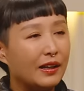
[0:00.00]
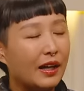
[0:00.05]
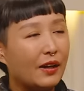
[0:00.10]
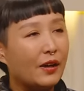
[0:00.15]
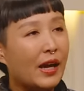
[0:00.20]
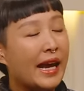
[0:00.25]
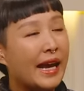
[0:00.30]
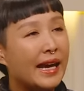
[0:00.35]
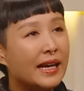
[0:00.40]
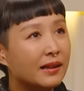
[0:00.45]
I
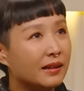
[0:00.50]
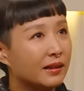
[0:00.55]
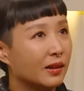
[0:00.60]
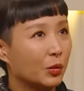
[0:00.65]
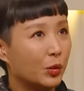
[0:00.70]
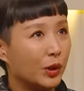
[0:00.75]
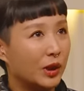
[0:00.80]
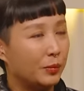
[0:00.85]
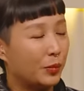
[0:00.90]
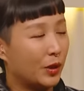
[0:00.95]
hate the
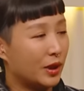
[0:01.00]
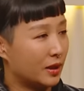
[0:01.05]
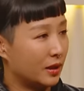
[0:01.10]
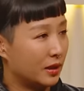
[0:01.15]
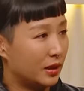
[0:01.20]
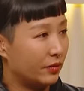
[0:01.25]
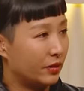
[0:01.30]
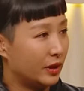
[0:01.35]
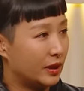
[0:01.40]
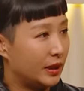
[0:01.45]
word
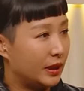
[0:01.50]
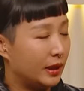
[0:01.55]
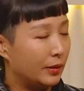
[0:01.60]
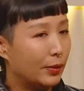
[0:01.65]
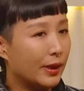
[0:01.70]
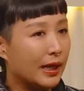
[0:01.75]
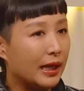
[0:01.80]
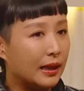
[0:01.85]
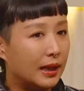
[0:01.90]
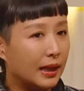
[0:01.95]
positivity,
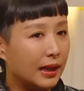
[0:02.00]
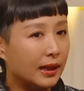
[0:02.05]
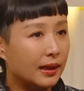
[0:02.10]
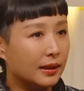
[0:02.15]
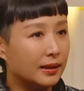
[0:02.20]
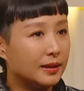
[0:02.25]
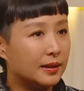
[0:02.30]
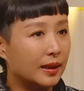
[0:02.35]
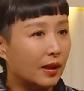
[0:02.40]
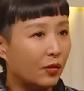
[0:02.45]
but I think
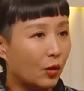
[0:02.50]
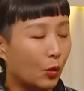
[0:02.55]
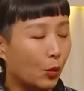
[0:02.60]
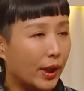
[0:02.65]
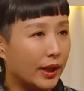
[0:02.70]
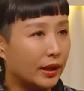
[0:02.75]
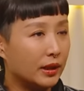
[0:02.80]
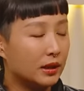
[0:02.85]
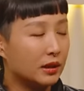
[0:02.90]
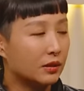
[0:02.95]

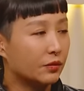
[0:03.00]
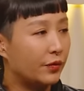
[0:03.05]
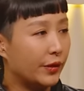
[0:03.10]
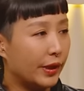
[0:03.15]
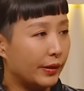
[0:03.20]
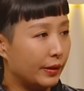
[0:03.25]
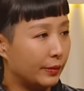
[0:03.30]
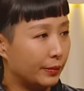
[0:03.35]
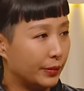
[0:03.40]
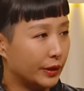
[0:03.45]
self-awareness is
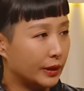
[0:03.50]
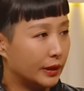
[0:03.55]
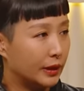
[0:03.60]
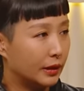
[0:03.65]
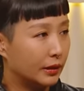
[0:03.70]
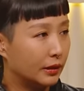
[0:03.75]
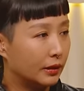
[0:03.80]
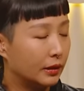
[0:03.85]
very important.